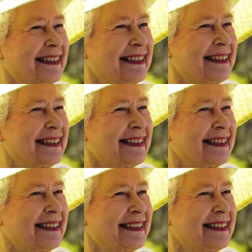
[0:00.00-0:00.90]

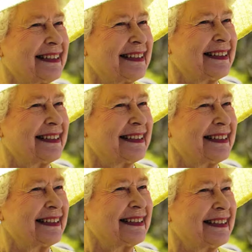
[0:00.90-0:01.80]

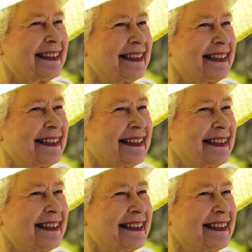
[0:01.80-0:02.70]

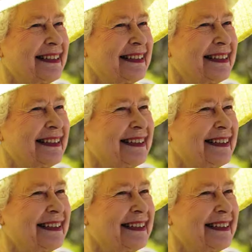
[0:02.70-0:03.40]
This person isn't speaking.